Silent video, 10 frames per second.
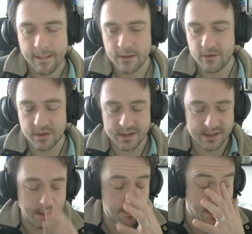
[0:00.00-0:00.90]
It's on the
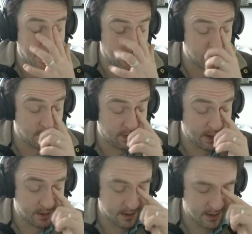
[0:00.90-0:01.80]
Steam page. We have a
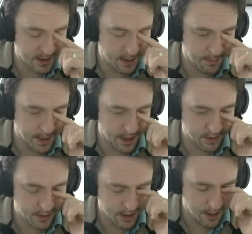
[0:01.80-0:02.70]
link to the Steam
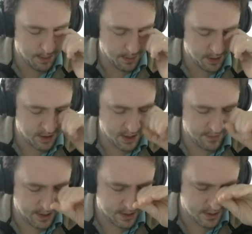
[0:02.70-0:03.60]
page. Yeah, maybe I should have
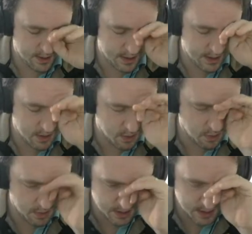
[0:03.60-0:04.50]
links to the
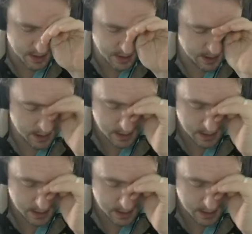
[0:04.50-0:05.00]
Discord in the